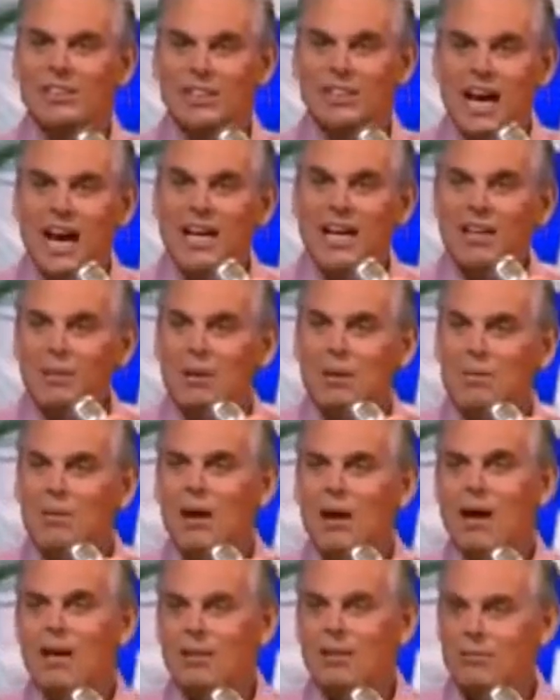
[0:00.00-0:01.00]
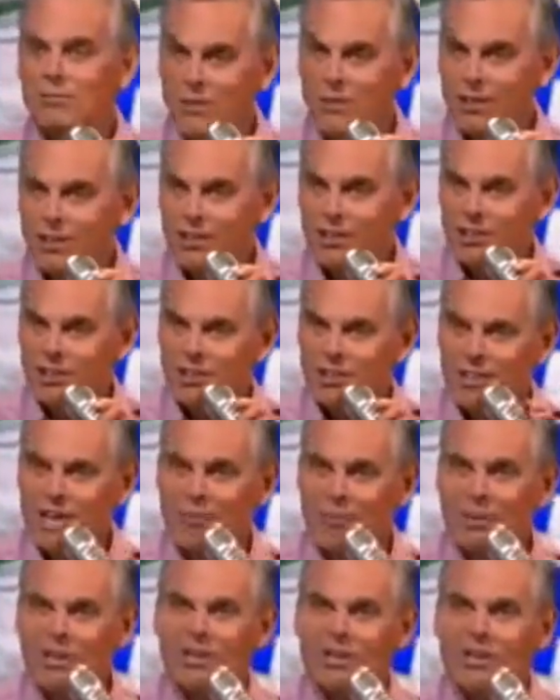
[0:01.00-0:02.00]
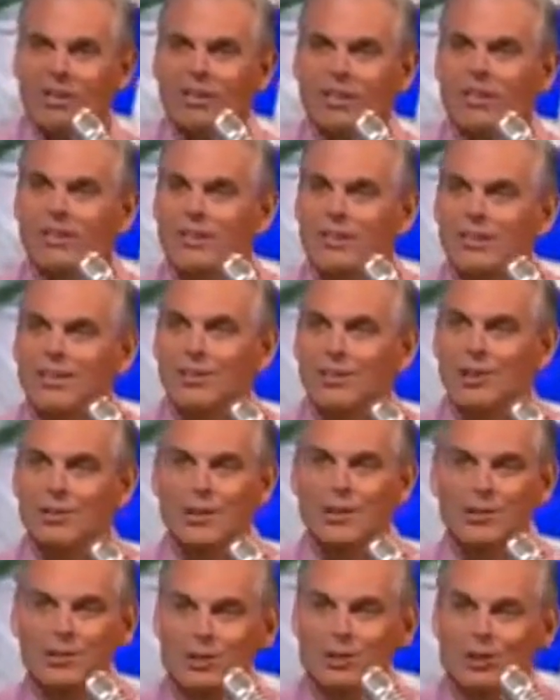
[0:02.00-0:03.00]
because I can be bought fish, salmon. you can